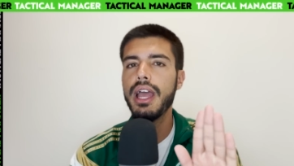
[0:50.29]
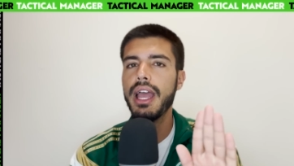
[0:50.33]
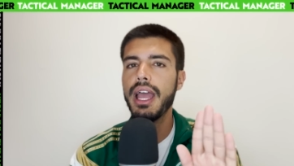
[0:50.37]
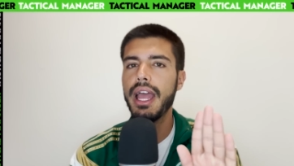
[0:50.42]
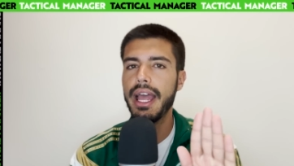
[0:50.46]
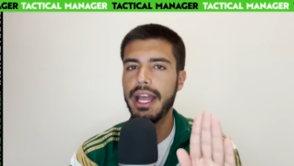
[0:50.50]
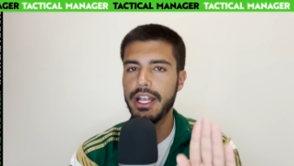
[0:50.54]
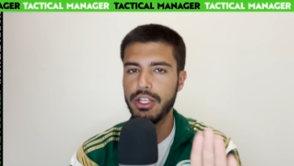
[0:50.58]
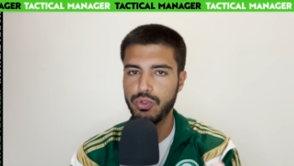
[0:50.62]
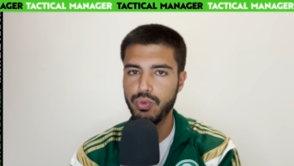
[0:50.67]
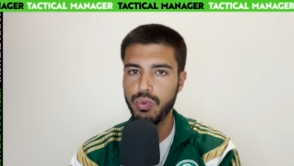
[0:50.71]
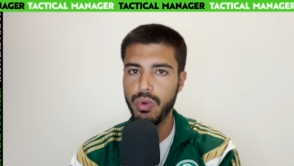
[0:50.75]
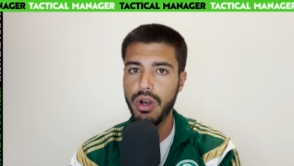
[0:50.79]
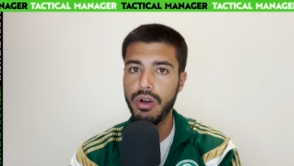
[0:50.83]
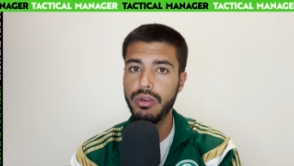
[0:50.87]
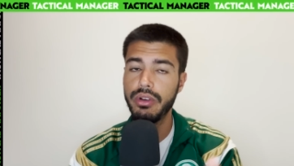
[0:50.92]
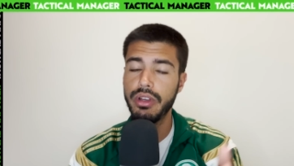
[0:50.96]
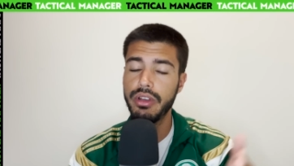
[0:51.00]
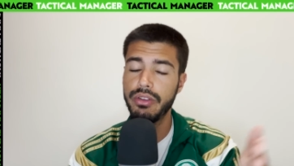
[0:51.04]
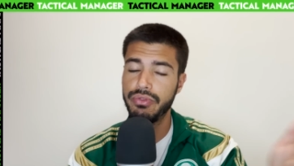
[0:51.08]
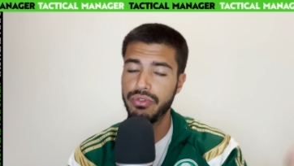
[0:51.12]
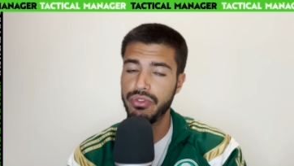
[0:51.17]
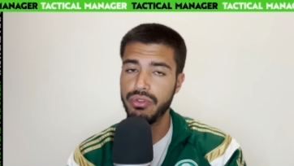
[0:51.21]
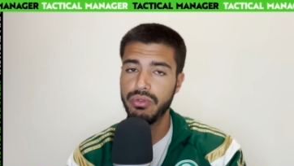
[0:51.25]
as well,
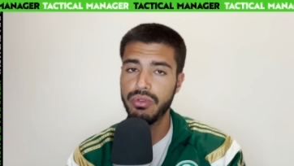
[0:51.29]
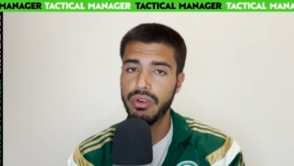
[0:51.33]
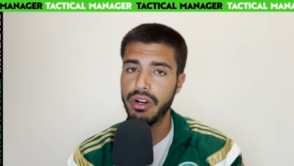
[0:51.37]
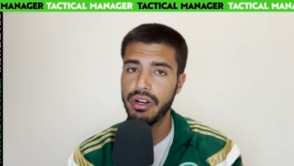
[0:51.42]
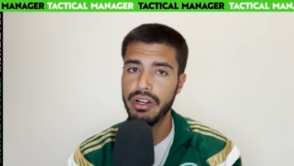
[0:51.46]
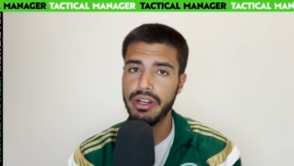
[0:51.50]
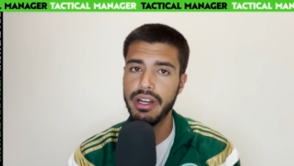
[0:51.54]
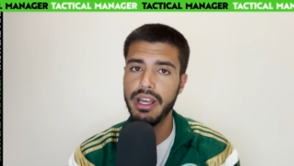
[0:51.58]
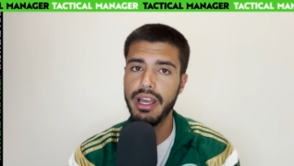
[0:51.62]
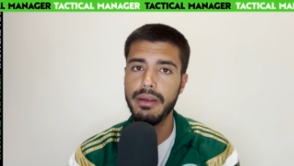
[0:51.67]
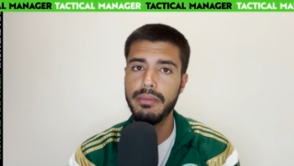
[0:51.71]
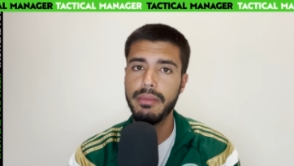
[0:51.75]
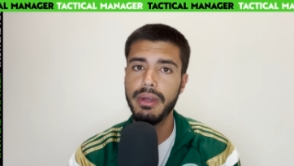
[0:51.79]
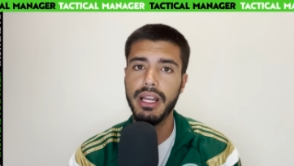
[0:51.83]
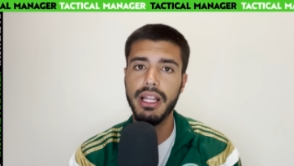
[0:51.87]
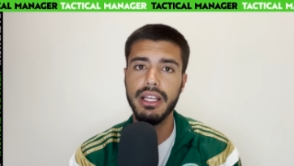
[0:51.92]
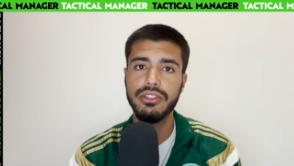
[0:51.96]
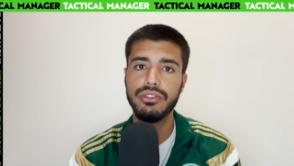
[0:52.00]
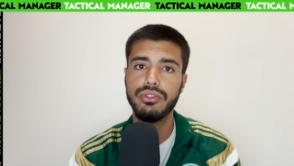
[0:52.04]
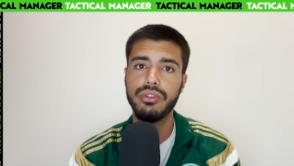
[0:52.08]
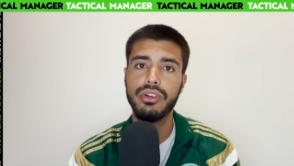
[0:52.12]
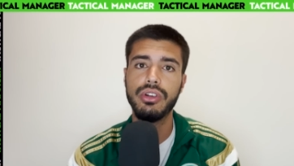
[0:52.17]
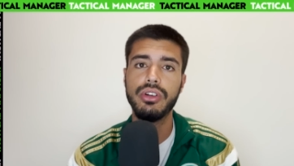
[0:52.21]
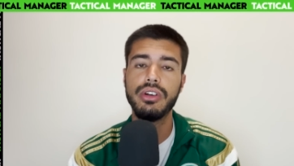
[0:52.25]
if you are an
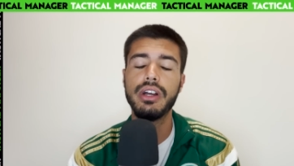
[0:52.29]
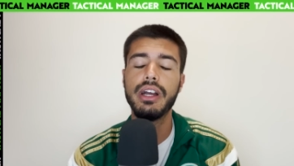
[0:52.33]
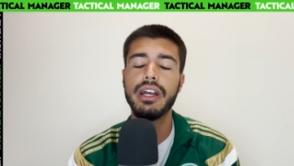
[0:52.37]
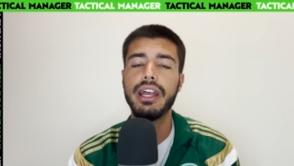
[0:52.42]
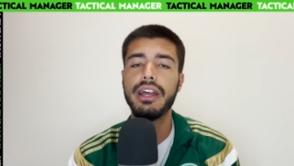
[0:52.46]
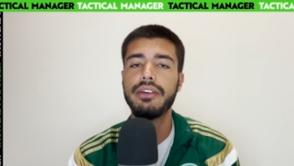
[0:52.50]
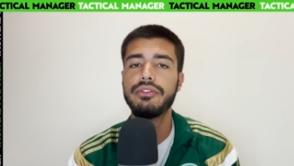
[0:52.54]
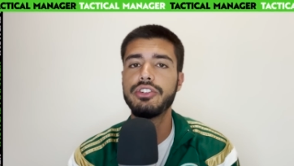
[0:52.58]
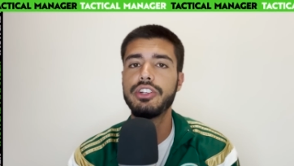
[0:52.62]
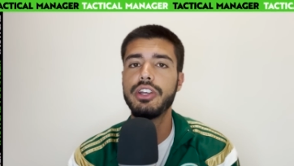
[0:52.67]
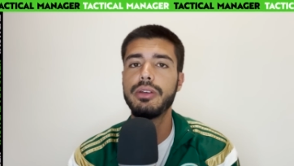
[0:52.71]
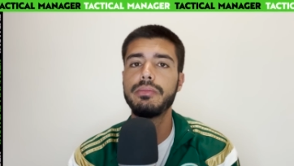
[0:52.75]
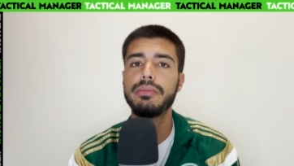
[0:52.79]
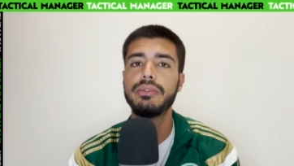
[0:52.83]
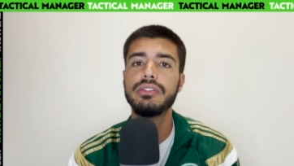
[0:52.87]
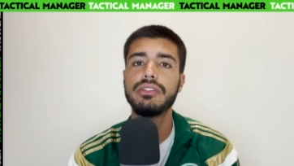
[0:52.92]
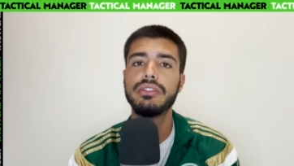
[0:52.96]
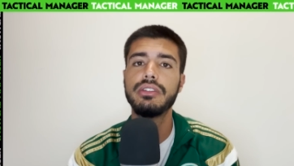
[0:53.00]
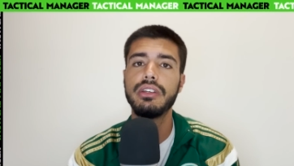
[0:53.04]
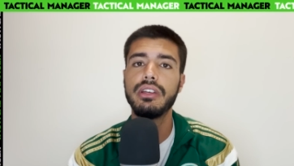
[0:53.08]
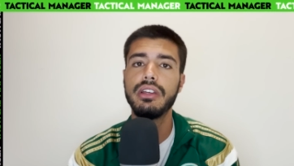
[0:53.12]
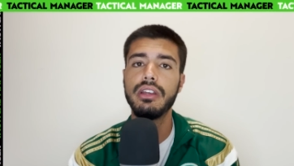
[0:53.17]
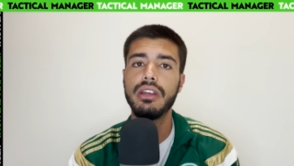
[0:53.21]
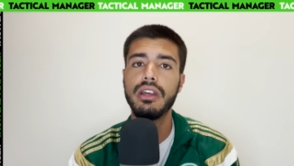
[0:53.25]
MLS or CONCACAF Champions
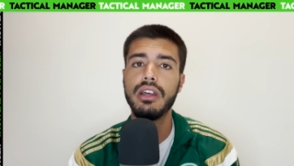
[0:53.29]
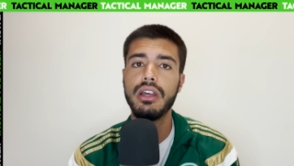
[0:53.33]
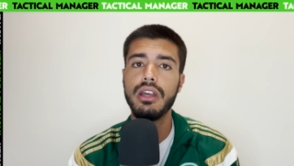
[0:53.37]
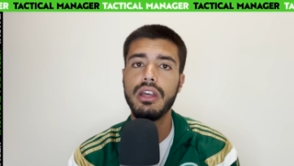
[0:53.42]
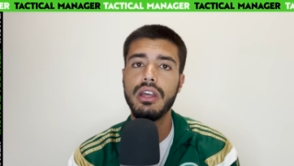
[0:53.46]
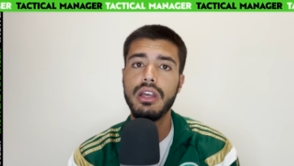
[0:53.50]
League,